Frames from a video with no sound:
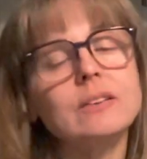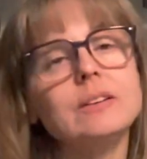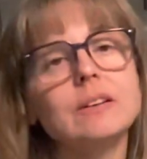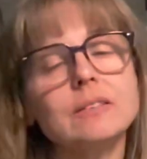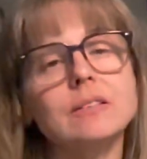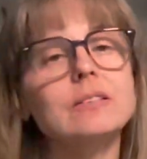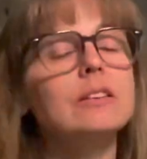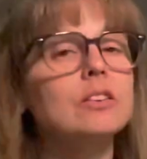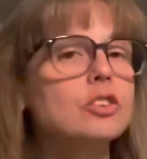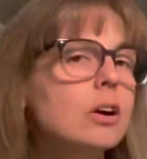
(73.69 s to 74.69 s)
he doesn't see
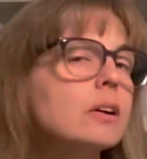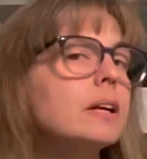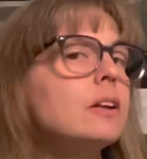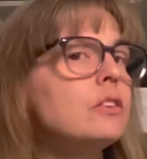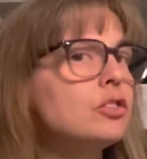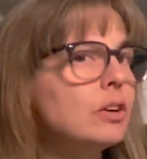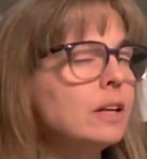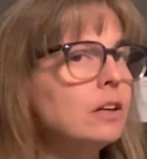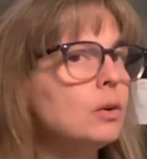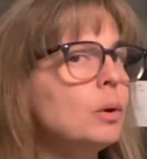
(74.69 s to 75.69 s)
the target and the
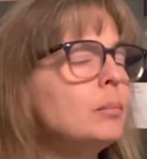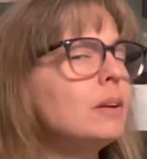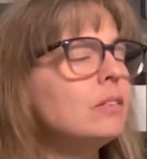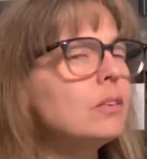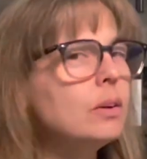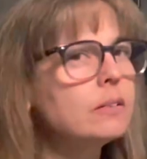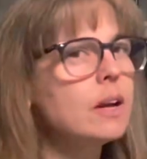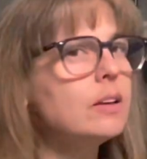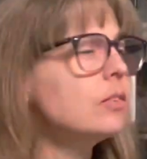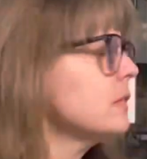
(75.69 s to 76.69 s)
training equipment. And so he's kind of